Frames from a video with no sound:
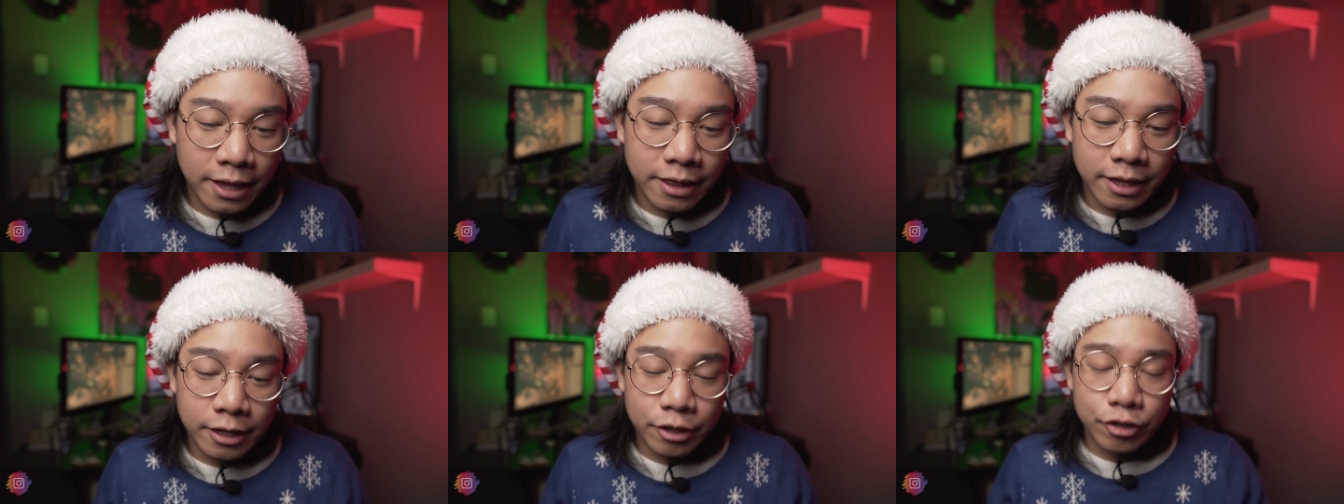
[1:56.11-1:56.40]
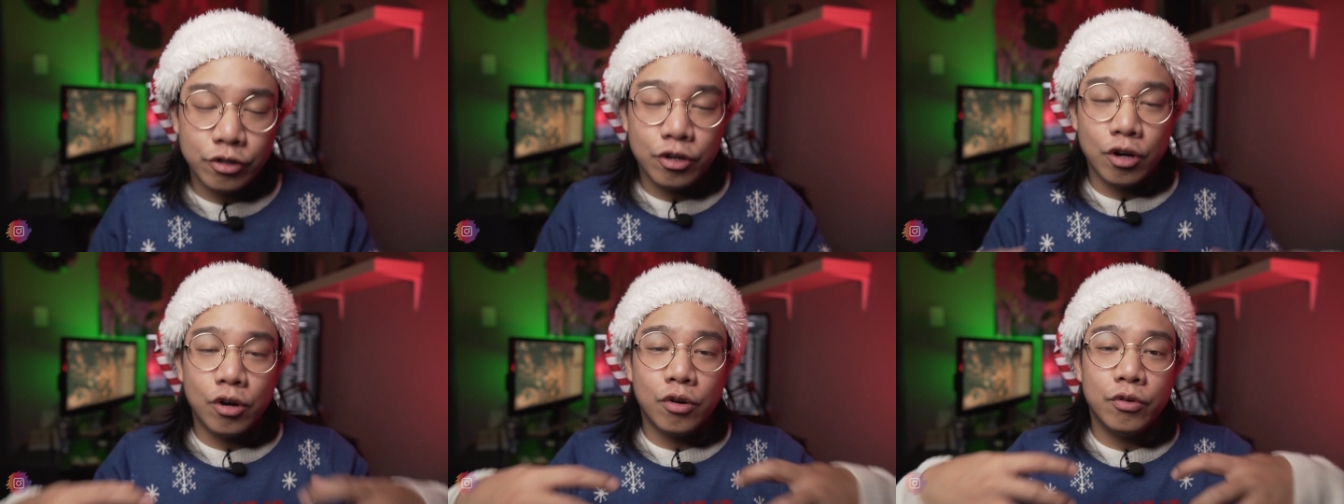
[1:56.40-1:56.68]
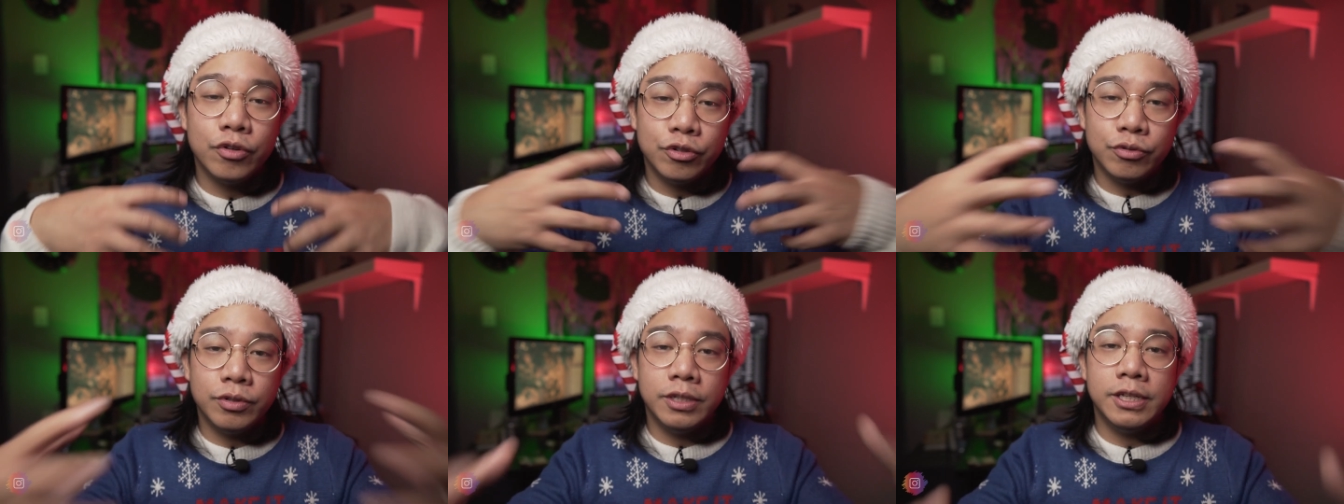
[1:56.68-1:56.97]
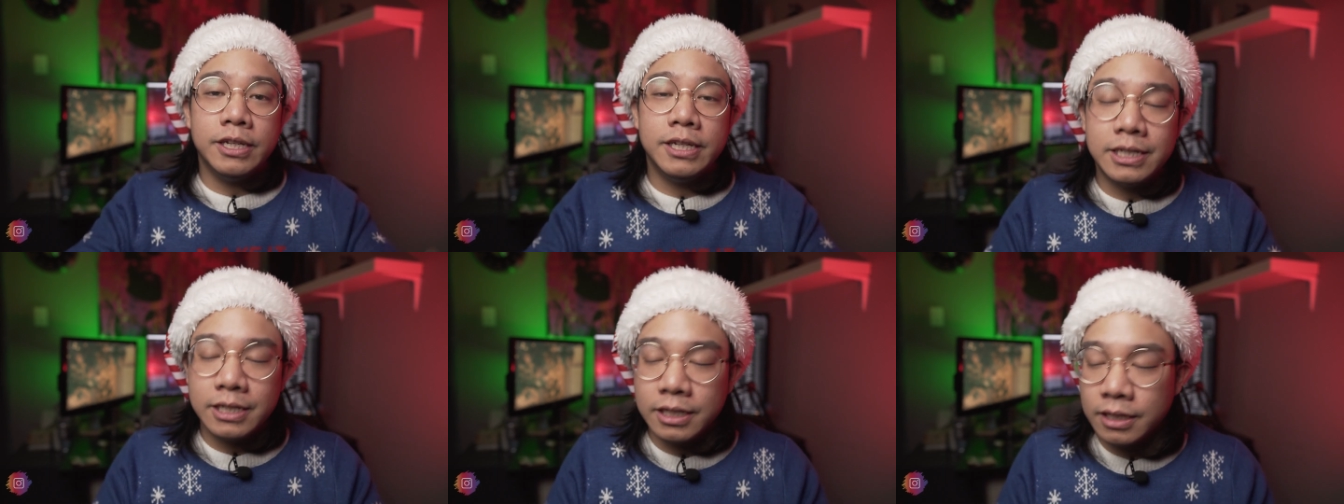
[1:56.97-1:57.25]
And then you go, you
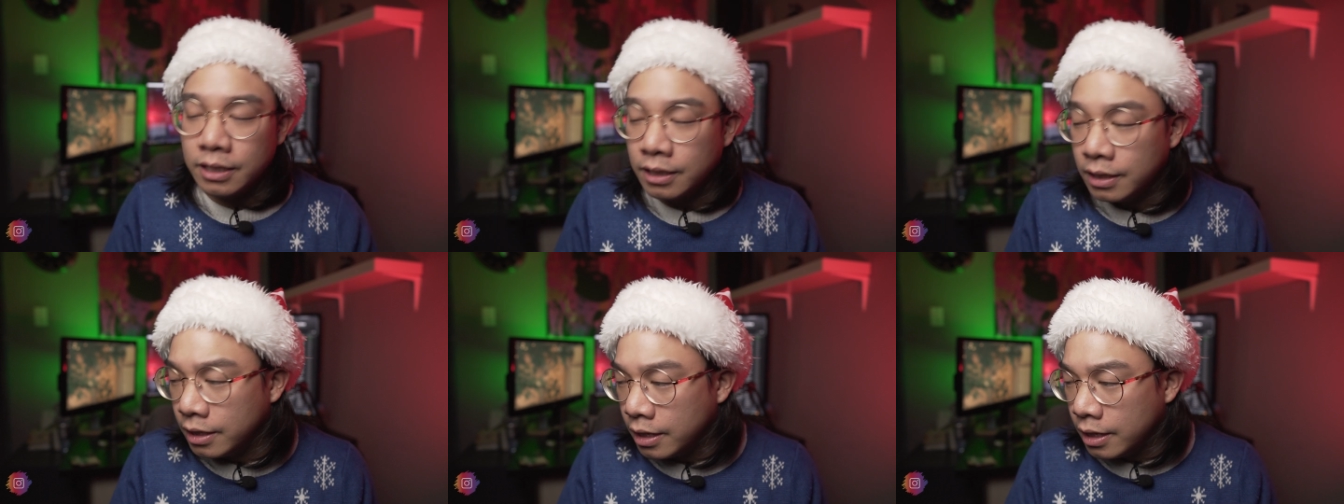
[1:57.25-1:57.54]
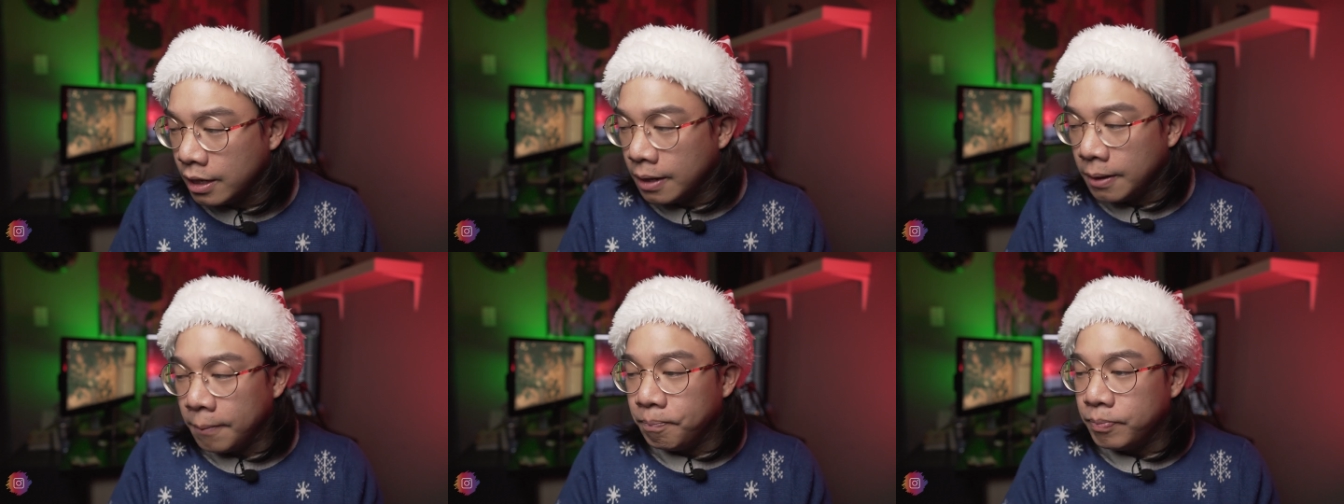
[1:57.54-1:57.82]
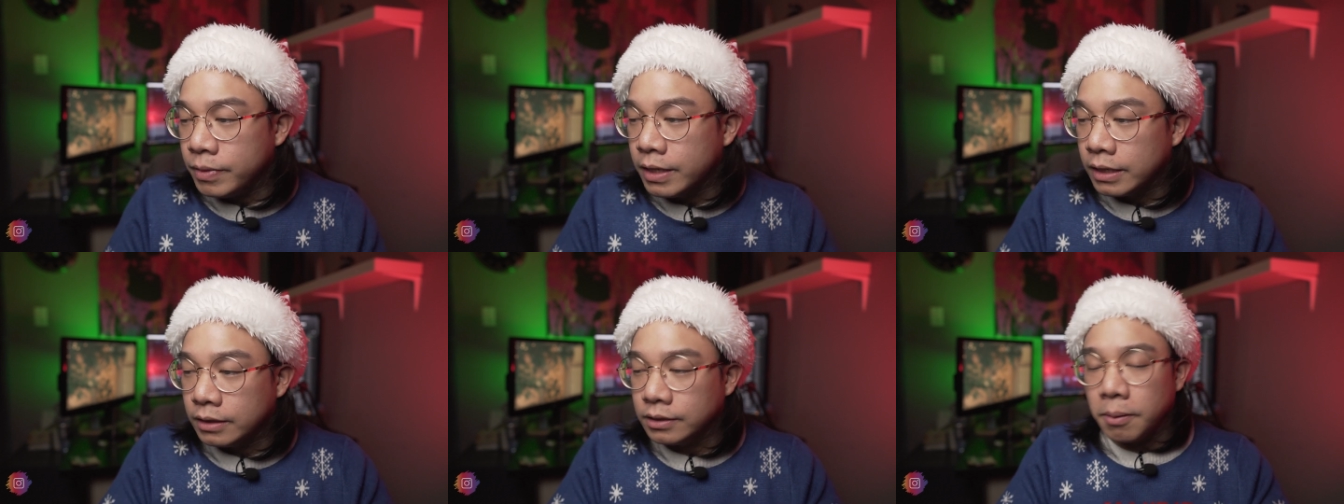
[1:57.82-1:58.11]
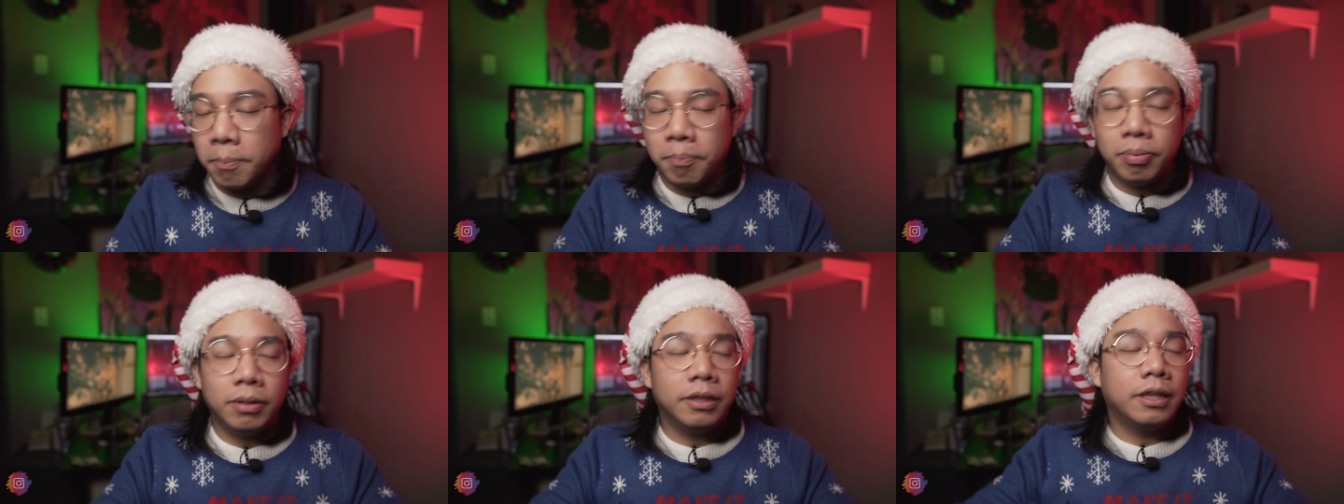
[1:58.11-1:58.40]
eat,
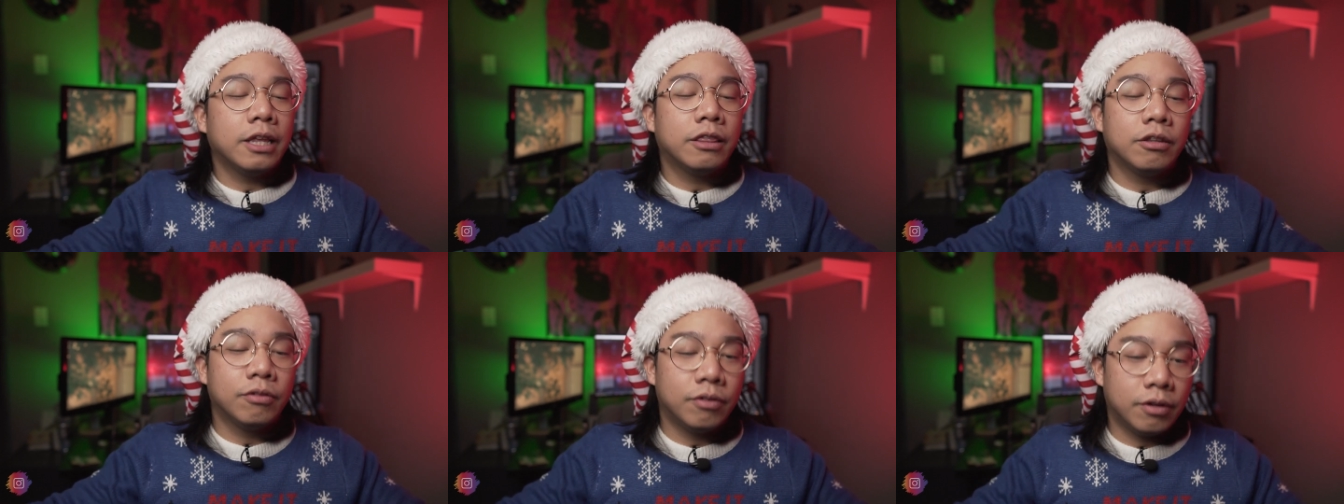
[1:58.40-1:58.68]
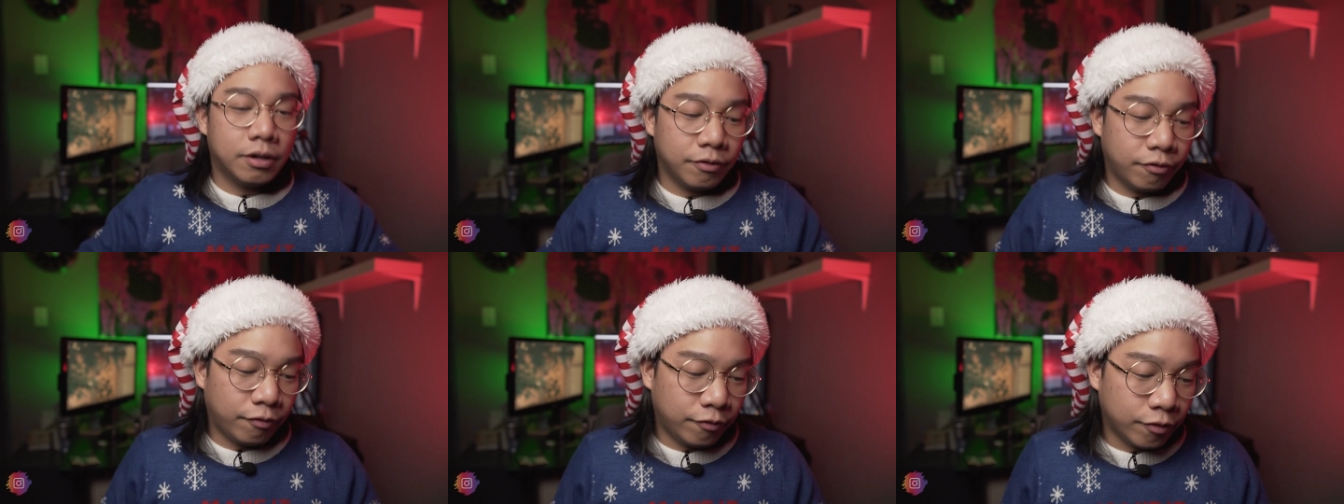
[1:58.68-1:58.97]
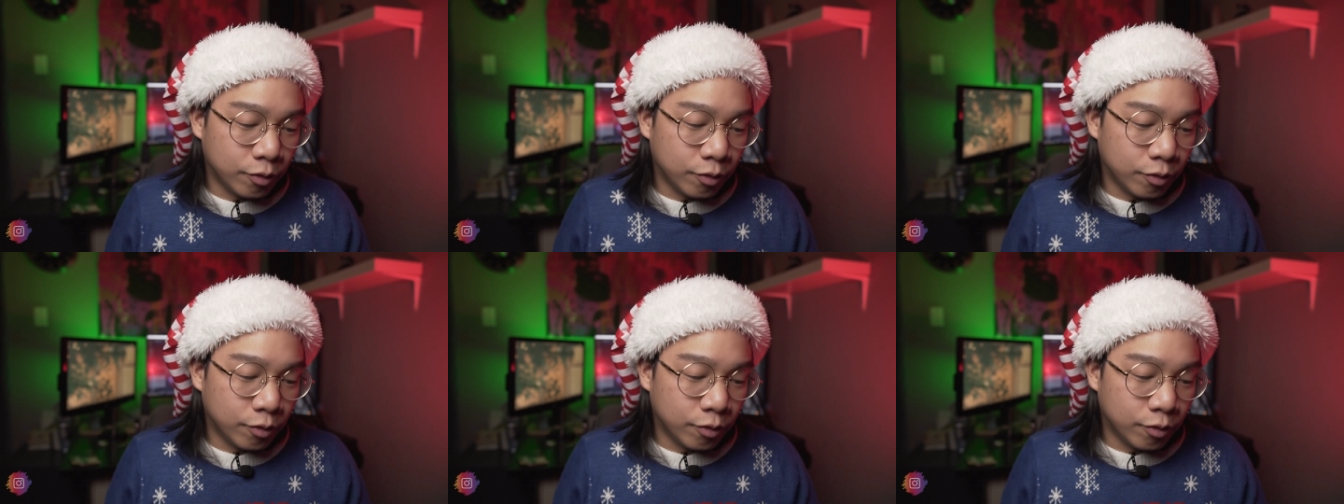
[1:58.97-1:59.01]
there's a plethora of